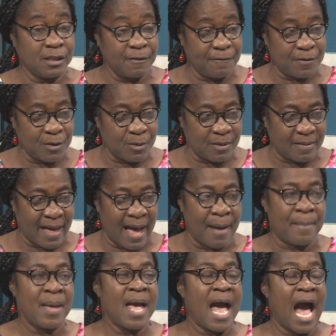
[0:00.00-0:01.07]
interviewed
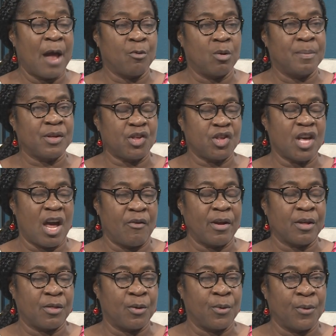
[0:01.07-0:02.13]
them and we'll be
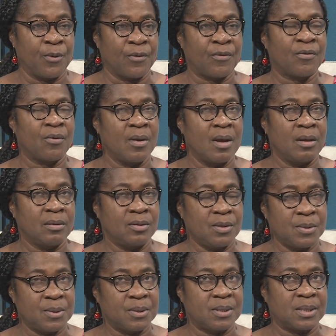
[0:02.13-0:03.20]
sharing those
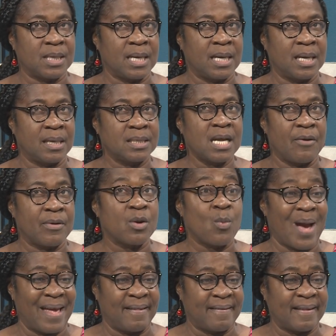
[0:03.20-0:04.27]
Tuesday, sorry,
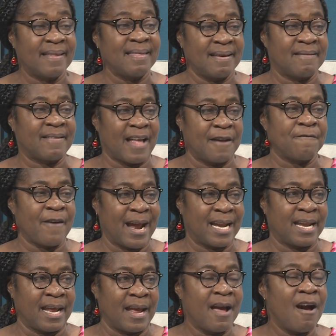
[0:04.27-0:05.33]
Wednesday, Thursday, and
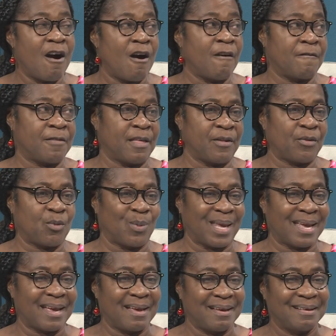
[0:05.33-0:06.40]
Friday of this
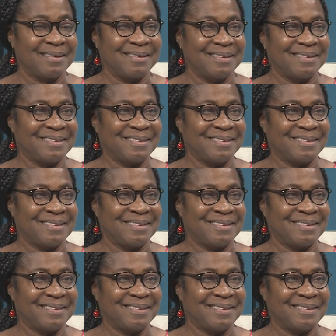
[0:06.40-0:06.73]
week.